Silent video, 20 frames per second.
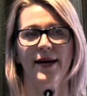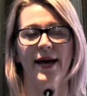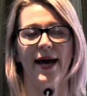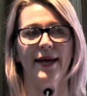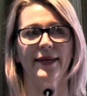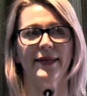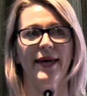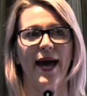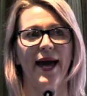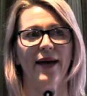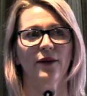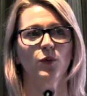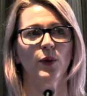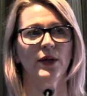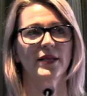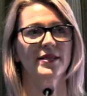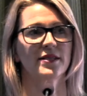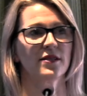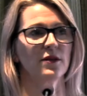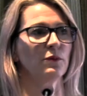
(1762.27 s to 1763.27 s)
And can
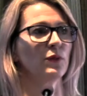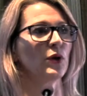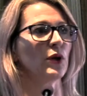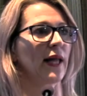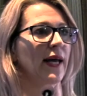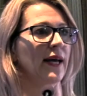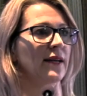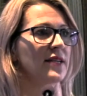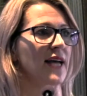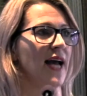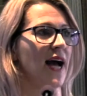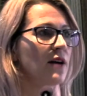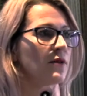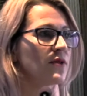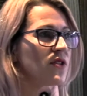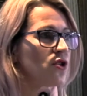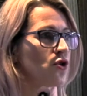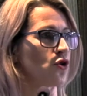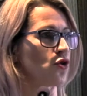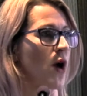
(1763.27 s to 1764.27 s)
we simulate how
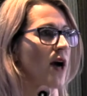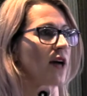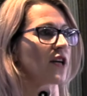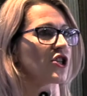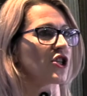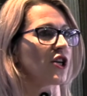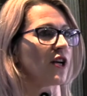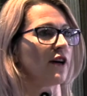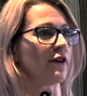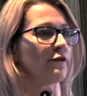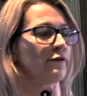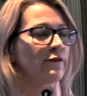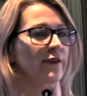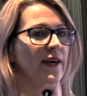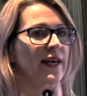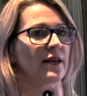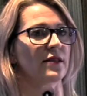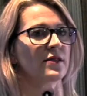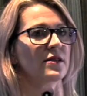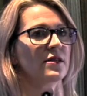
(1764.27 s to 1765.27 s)
structure
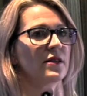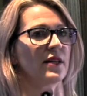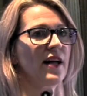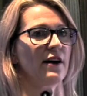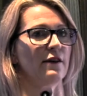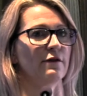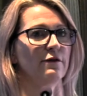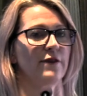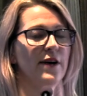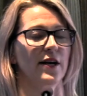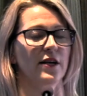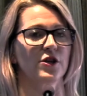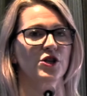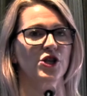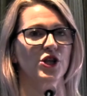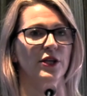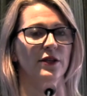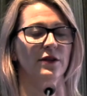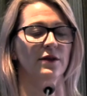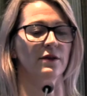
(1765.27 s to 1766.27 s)
affects lung
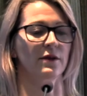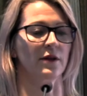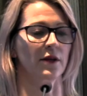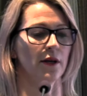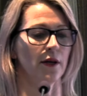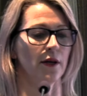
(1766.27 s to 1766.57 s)
function?